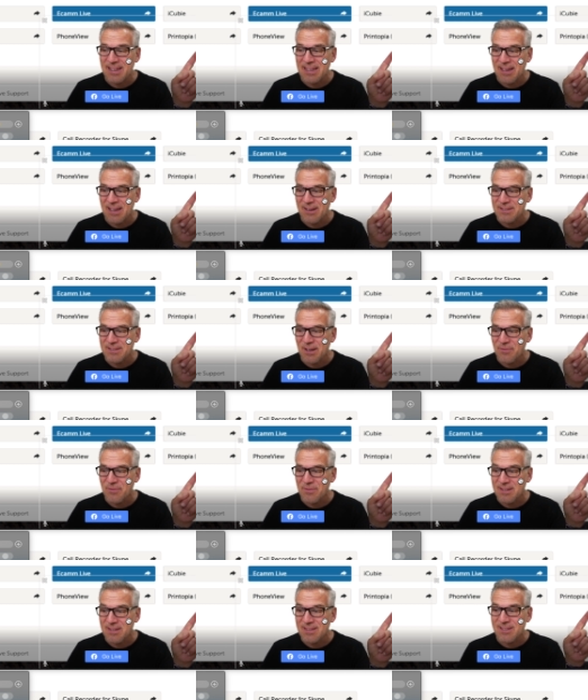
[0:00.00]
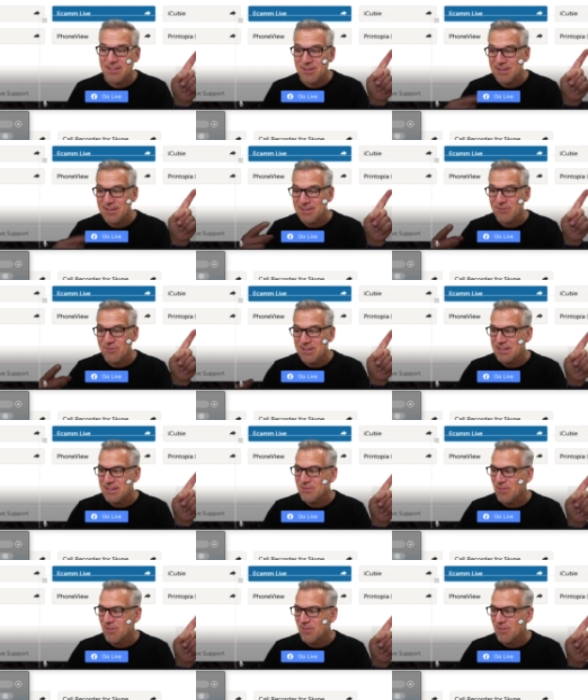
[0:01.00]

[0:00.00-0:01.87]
it goes off to the screen's